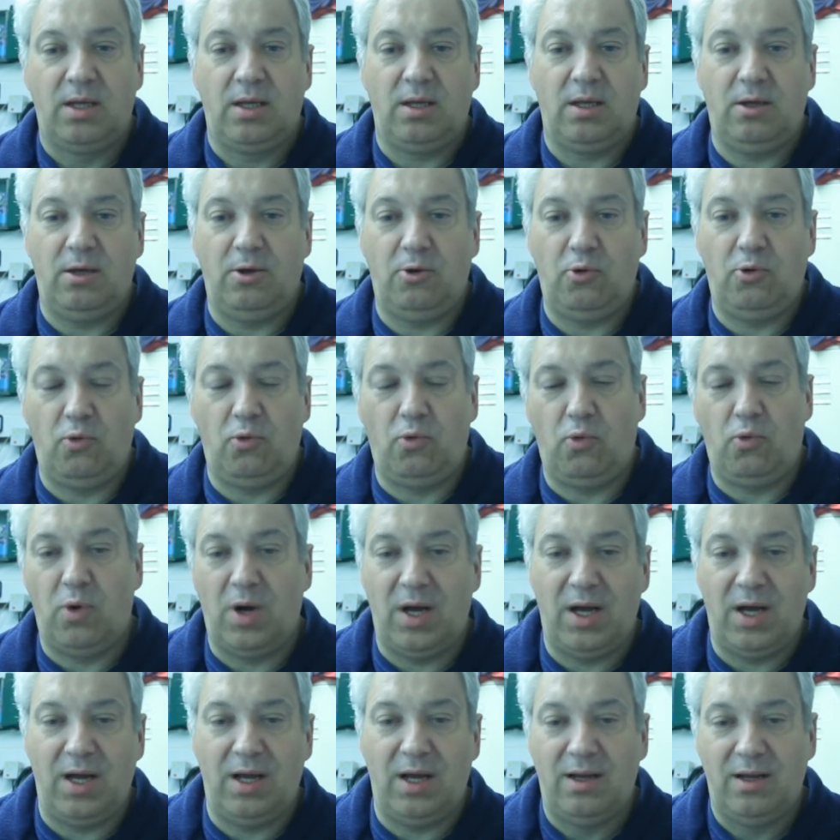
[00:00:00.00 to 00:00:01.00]

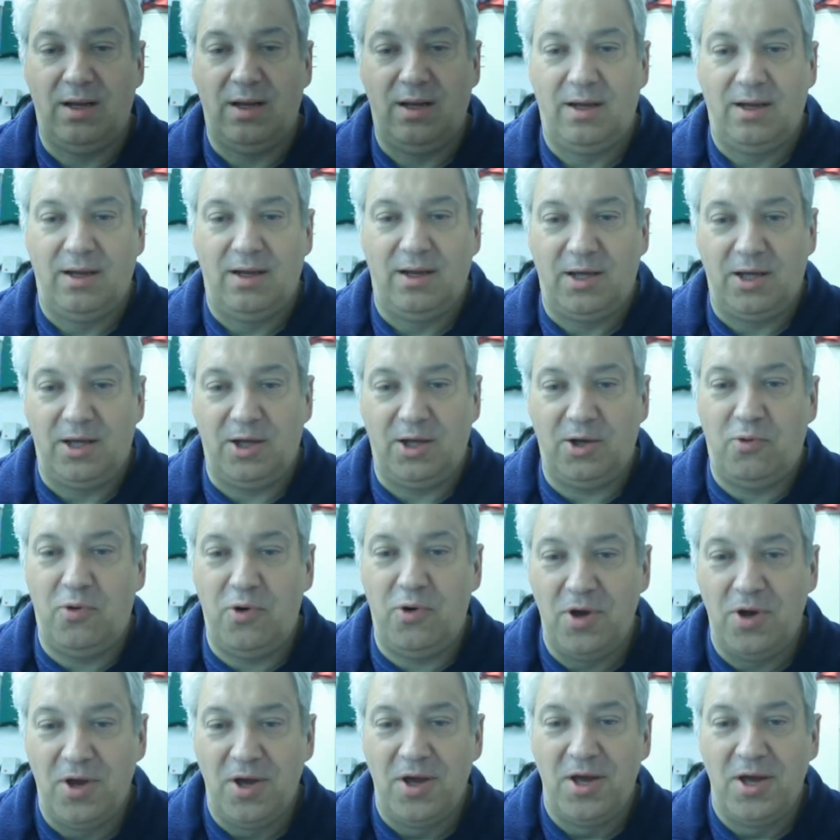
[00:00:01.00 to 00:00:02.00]
You
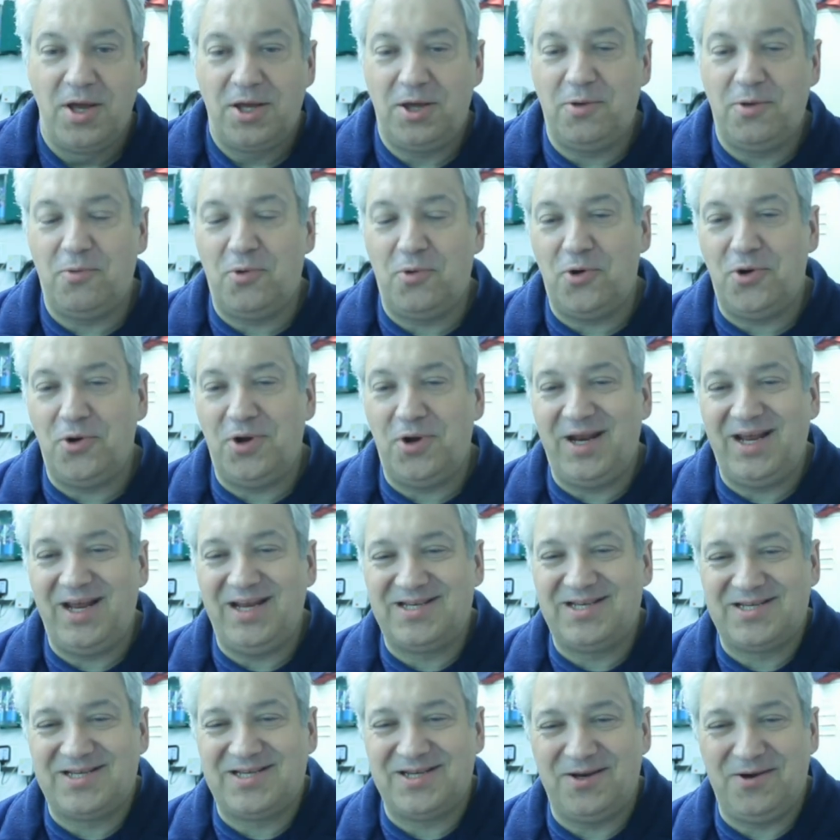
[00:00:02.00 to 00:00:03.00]
won't
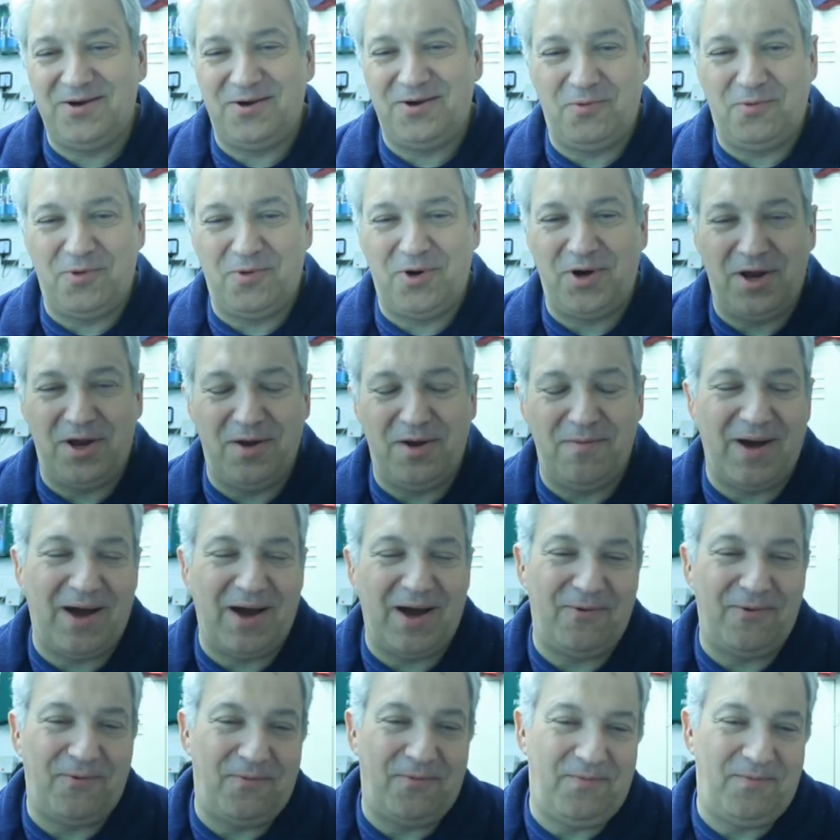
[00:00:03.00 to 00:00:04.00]
need to worry
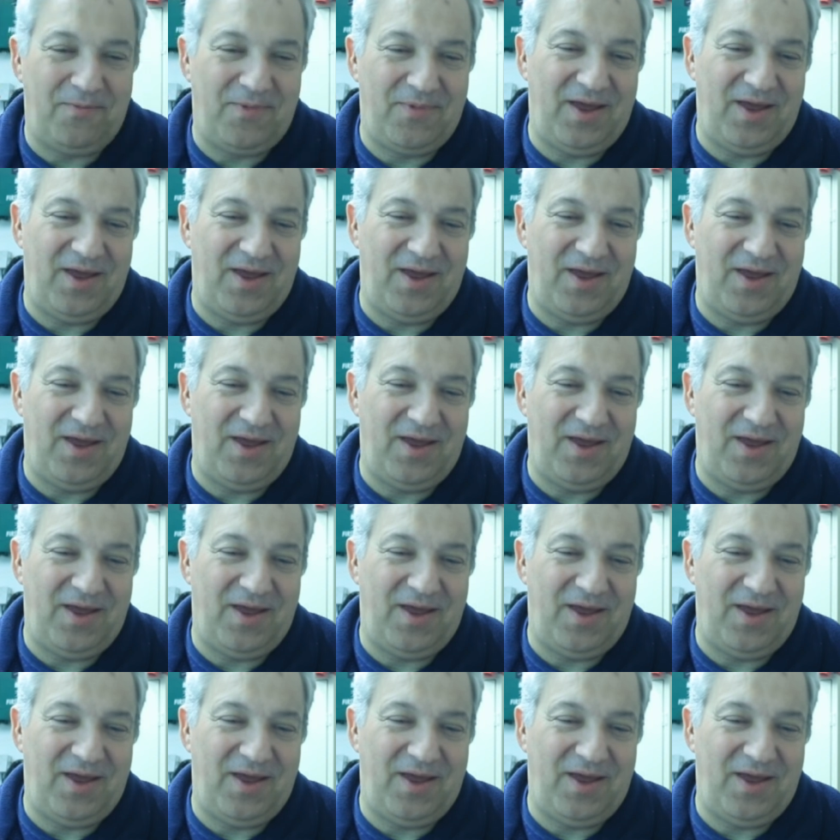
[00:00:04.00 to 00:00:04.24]
about